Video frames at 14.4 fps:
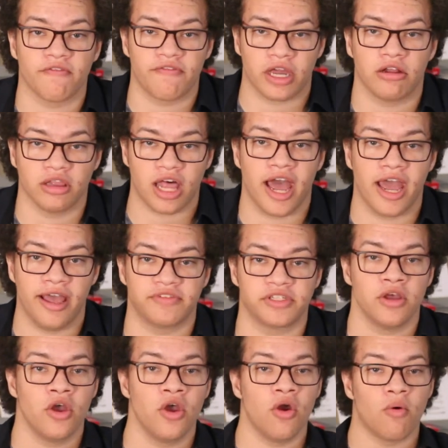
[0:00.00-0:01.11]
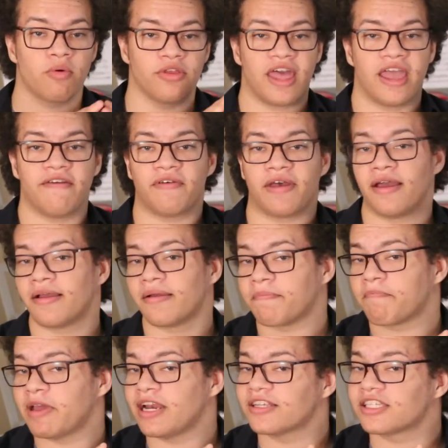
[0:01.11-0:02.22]
of their lives, where they've
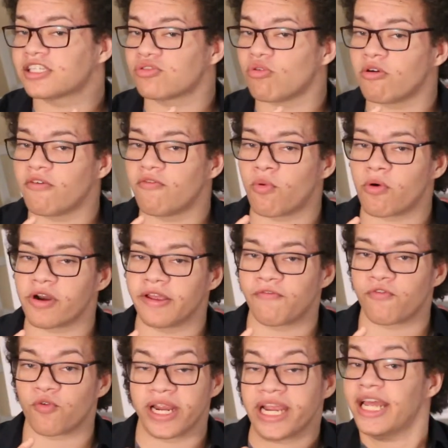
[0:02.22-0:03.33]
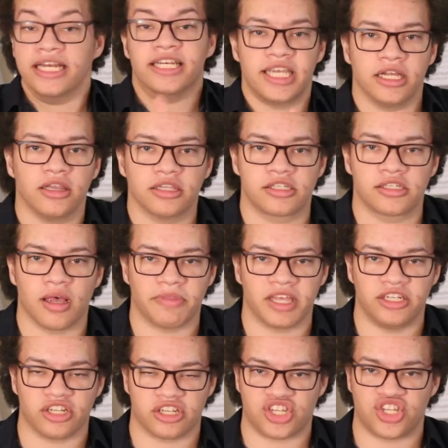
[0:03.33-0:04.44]
been sort of worry-free until
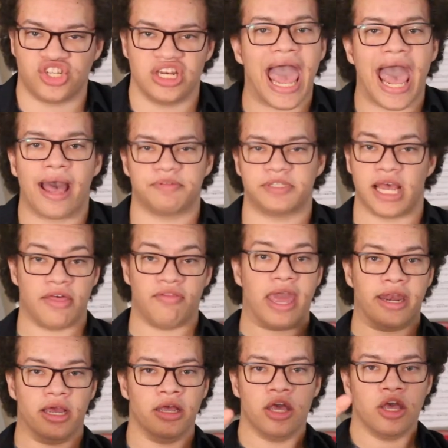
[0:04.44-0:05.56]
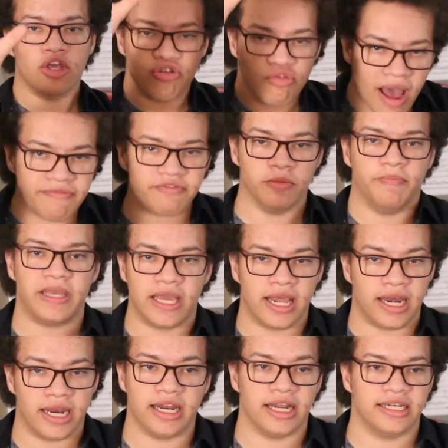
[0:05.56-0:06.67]
something just snaps, and then you have to be
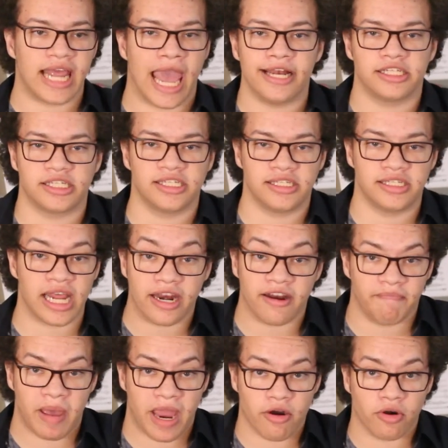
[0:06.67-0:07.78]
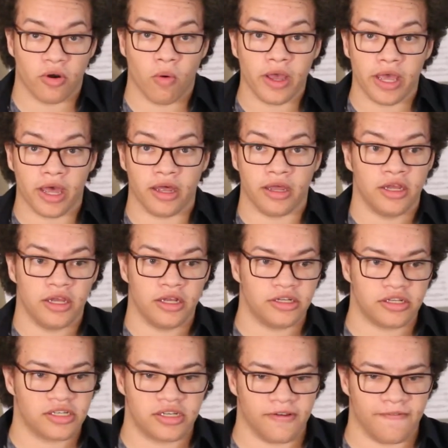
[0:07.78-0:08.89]
in an intense state of paranoia
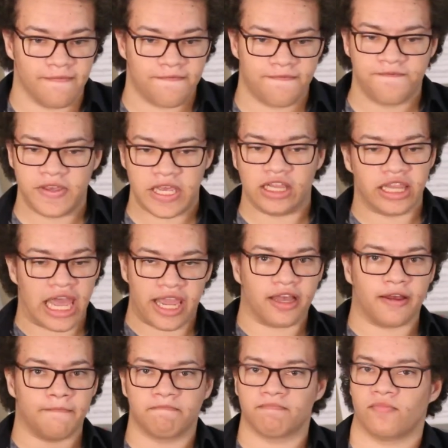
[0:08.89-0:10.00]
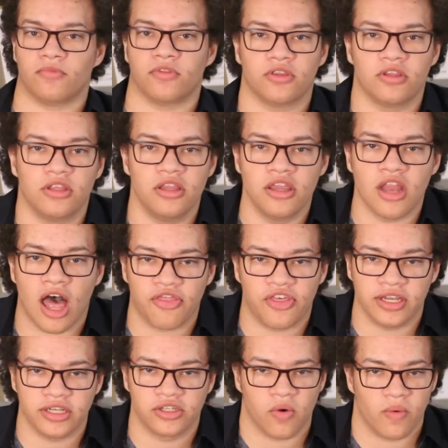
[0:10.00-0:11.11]
just to feel like
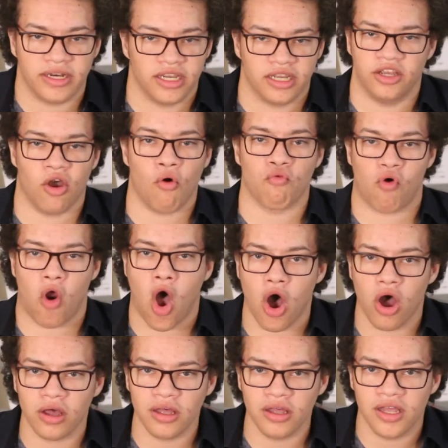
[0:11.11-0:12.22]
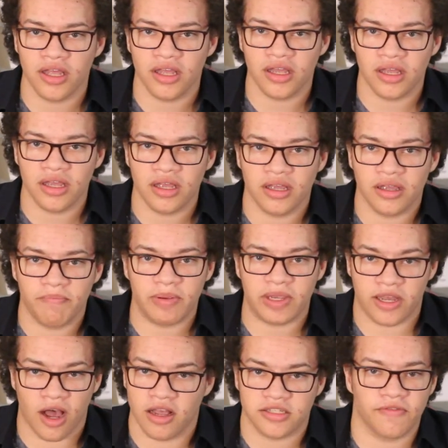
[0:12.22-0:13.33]
nothing's going to go wrong
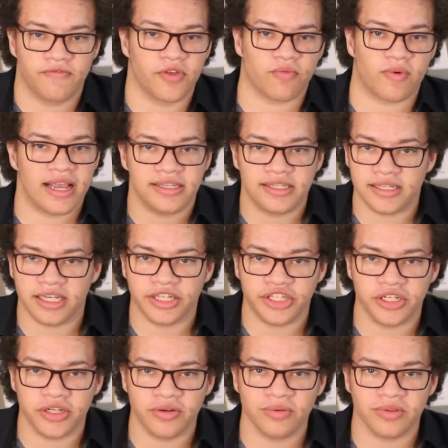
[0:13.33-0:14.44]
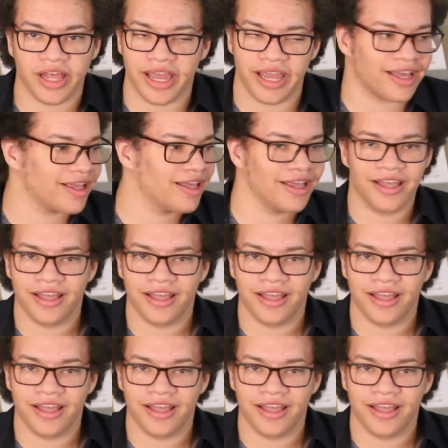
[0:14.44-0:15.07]
because of the race issue. Like,